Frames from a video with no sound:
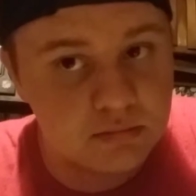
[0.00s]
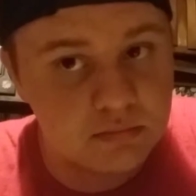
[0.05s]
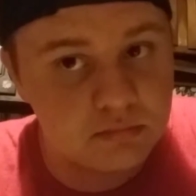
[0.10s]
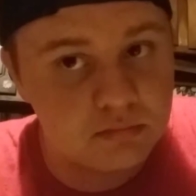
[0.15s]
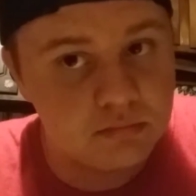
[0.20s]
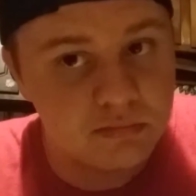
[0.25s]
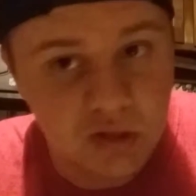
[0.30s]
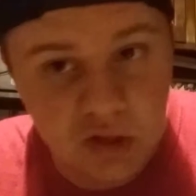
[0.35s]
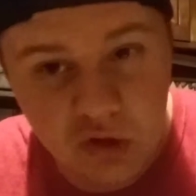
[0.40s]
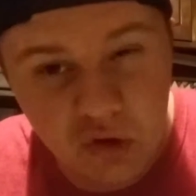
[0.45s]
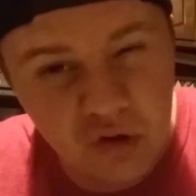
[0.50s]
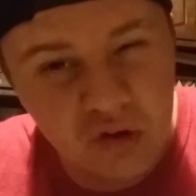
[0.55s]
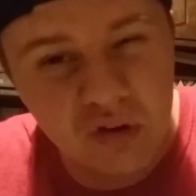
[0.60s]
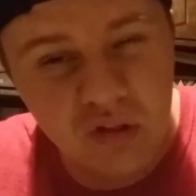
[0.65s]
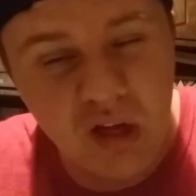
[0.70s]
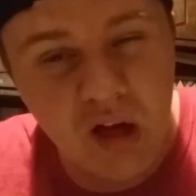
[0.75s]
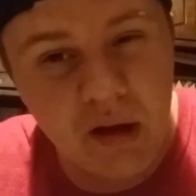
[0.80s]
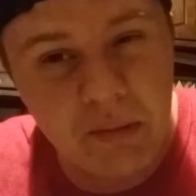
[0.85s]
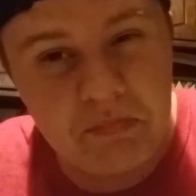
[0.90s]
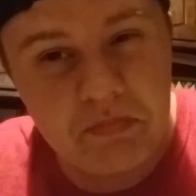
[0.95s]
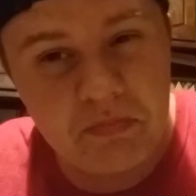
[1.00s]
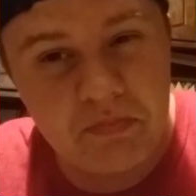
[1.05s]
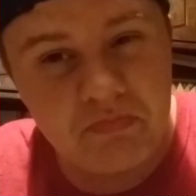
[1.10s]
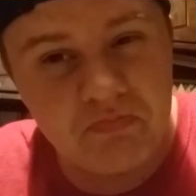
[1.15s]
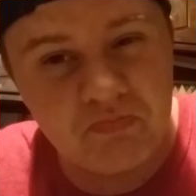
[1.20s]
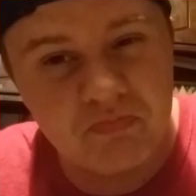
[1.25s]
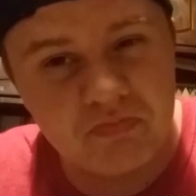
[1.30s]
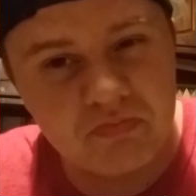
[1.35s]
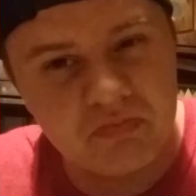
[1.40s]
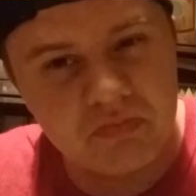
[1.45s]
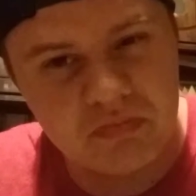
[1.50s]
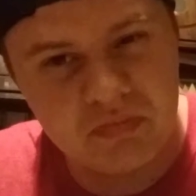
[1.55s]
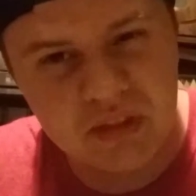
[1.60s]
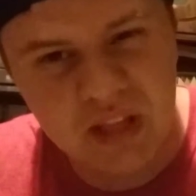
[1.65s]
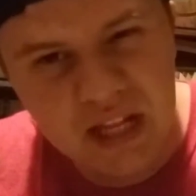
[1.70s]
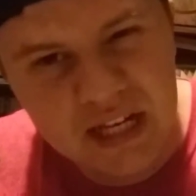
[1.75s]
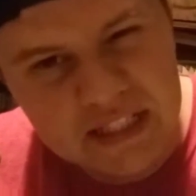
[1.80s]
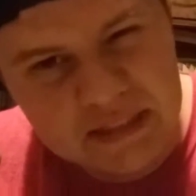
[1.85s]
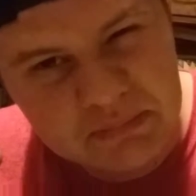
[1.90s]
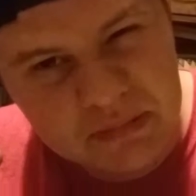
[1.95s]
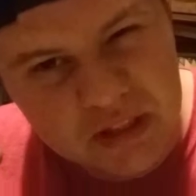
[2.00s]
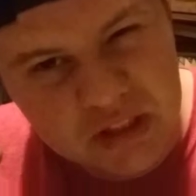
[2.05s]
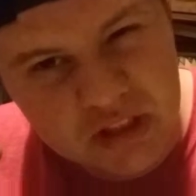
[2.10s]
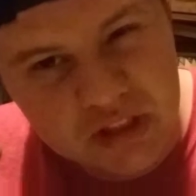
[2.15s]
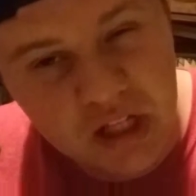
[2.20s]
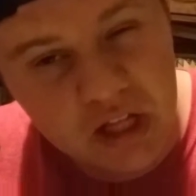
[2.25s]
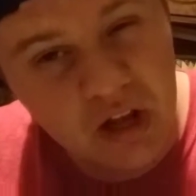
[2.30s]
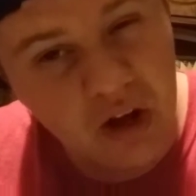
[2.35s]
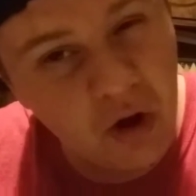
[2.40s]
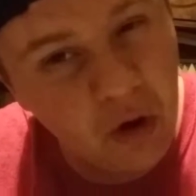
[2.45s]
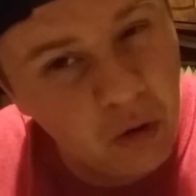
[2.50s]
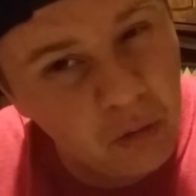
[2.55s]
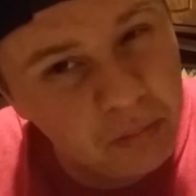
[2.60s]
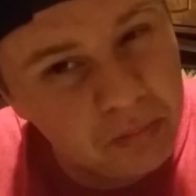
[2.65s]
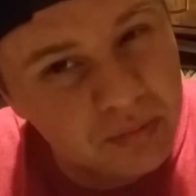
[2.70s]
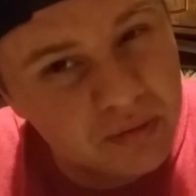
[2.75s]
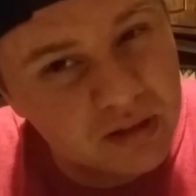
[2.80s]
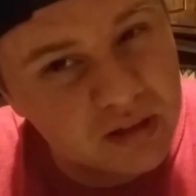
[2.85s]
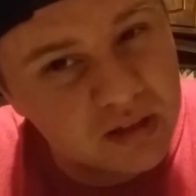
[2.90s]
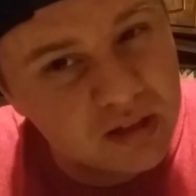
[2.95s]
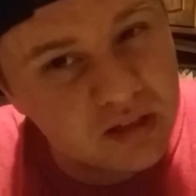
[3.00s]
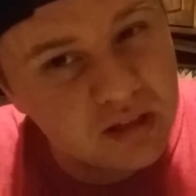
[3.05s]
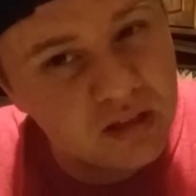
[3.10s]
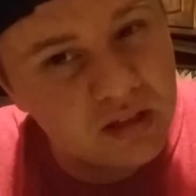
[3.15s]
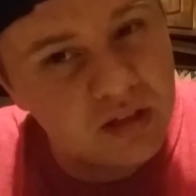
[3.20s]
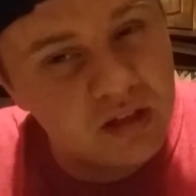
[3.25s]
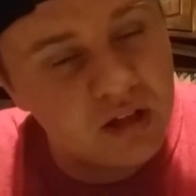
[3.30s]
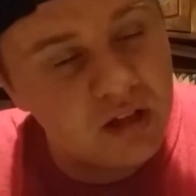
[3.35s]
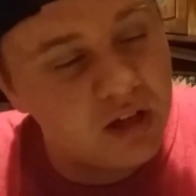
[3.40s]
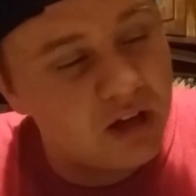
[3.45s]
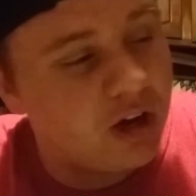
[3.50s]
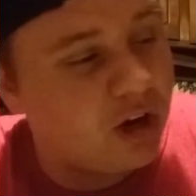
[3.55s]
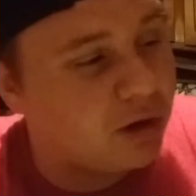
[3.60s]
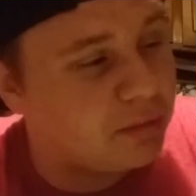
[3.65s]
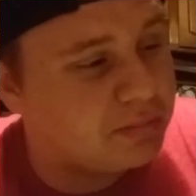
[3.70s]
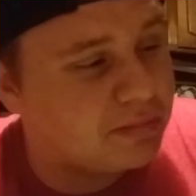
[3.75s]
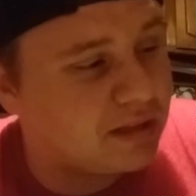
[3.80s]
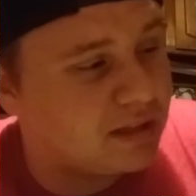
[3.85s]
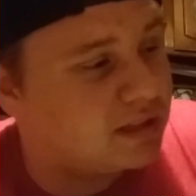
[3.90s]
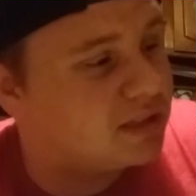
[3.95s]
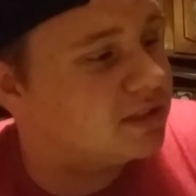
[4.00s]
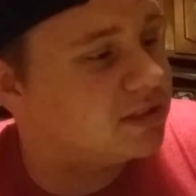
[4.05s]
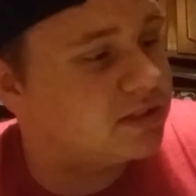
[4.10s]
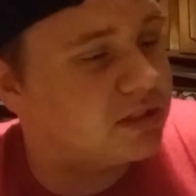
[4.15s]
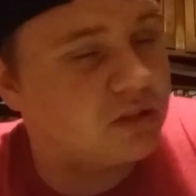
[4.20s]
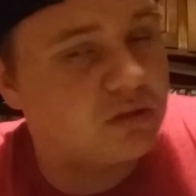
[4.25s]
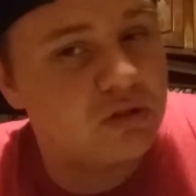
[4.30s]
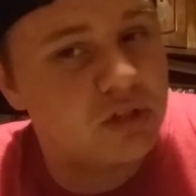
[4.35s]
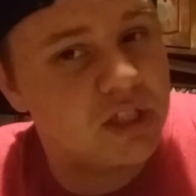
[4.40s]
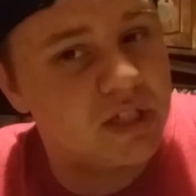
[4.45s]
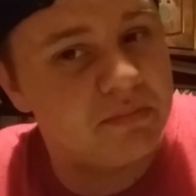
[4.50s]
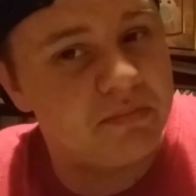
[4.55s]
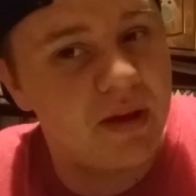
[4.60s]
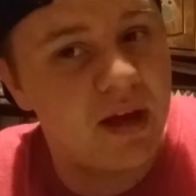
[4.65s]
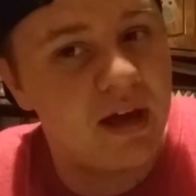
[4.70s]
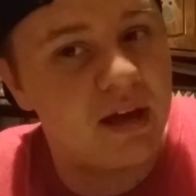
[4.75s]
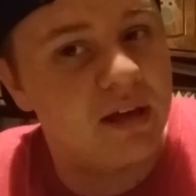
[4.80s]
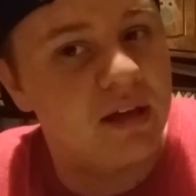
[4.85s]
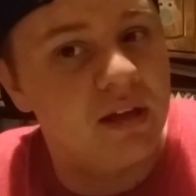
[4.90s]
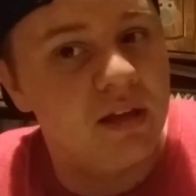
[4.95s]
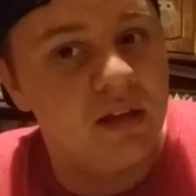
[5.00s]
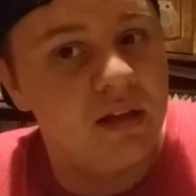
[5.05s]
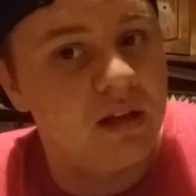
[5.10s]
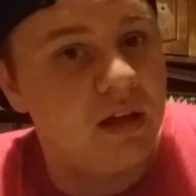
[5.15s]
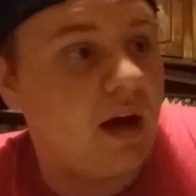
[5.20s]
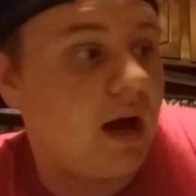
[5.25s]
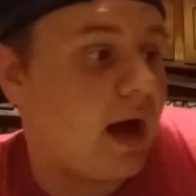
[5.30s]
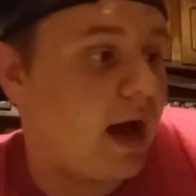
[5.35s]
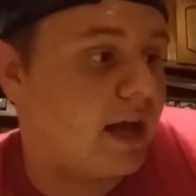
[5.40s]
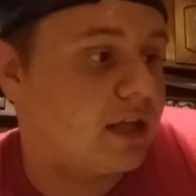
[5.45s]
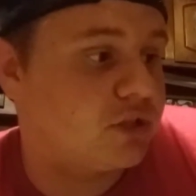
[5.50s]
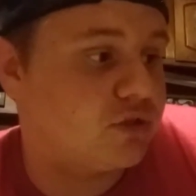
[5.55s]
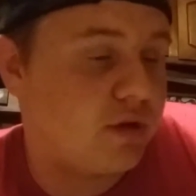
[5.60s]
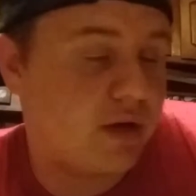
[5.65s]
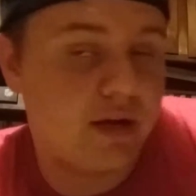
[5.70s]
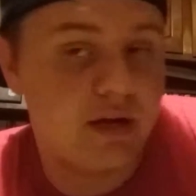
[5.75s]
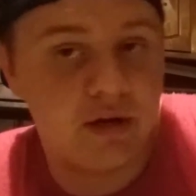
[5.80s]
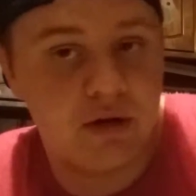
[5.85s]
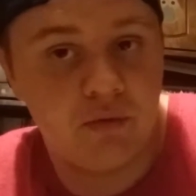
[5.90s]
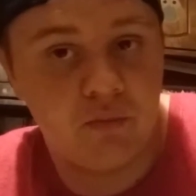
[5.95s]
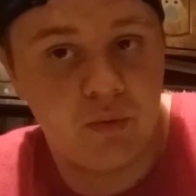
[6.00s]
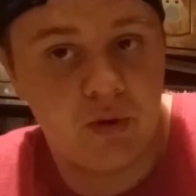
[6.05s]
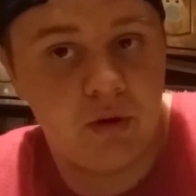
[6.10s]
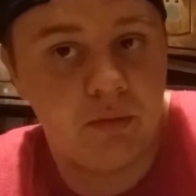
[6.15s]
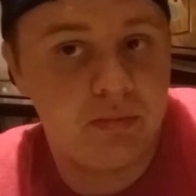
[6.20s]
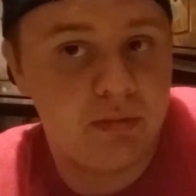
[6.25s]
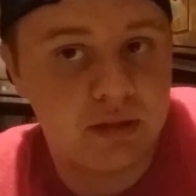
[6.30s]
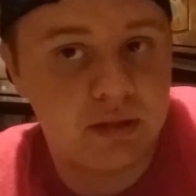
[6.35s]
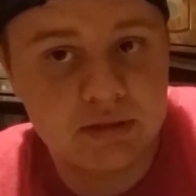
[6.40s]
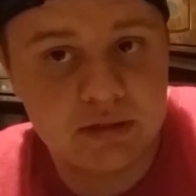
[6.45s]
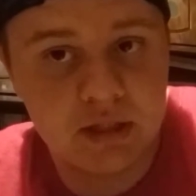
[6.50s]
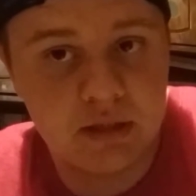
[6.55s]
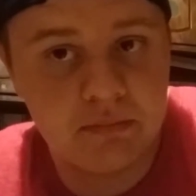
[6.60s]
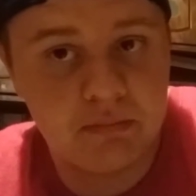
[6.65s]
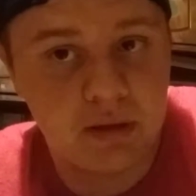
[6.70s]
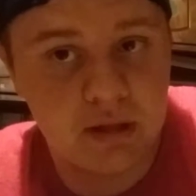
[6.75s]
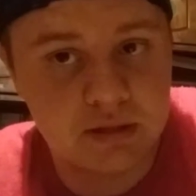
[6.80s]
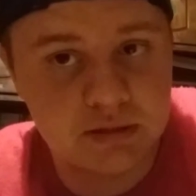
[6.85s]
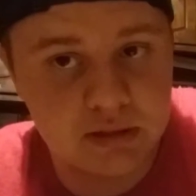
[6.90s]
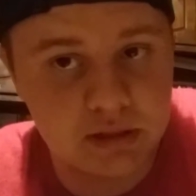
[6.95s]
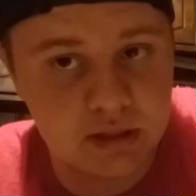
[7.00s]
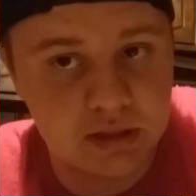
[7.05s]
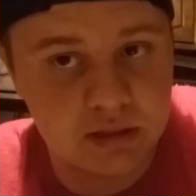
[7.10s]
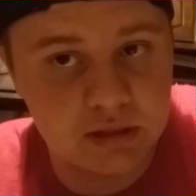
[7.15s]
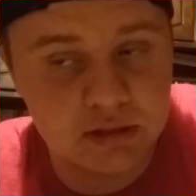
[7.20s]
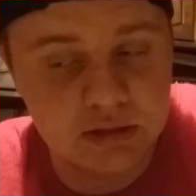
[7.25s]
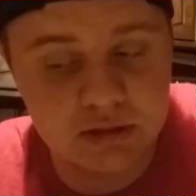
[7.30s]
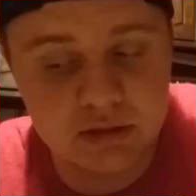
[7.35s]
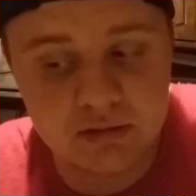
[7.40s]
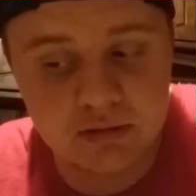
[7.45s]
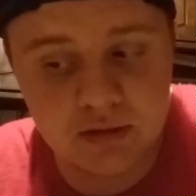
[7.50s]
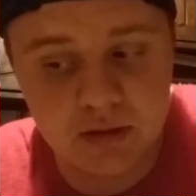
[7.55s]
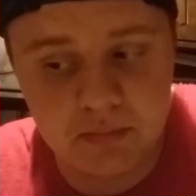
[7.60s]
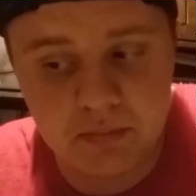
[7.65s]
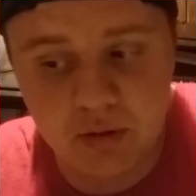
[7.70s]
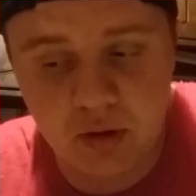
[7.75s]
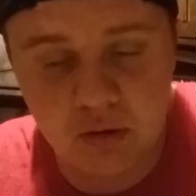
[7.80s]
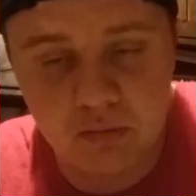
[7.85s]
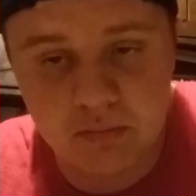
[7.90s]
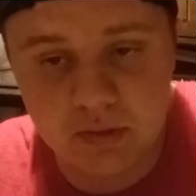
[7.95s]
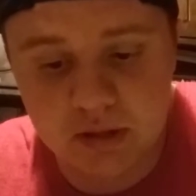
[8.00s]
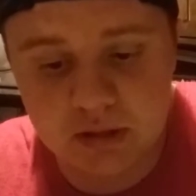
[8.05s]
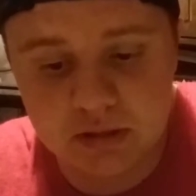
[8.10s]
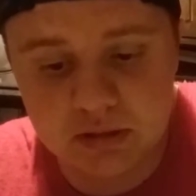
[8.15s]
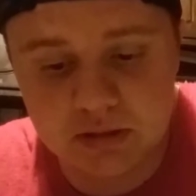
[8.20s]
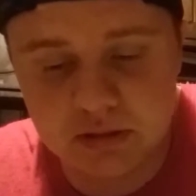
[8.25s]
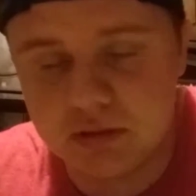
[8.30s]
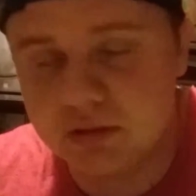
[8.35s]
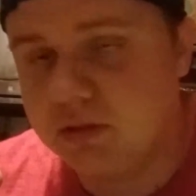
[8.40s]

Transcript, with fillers: You can hold a lot. Not as much as I hope. Hoped in this little cheap bag. I traded a real plus 10 bucks to get these compartments.